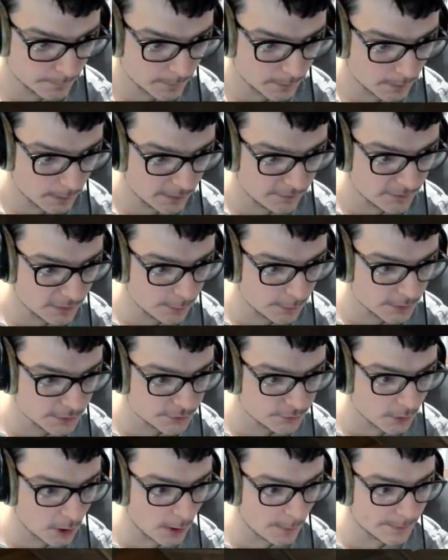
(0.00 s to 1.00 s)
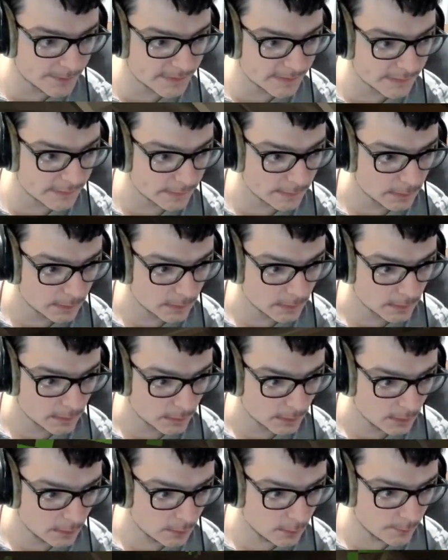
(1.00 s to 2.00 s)
If you had dropped
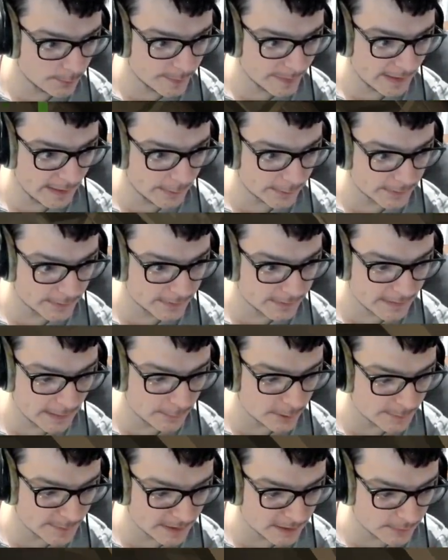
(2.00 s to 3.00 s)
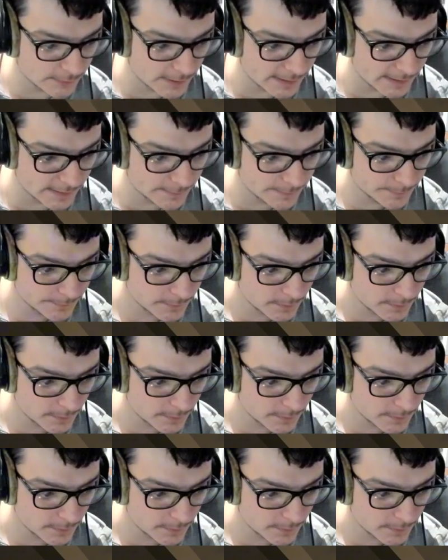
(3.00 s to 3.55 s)
gunpowder, that would have been great.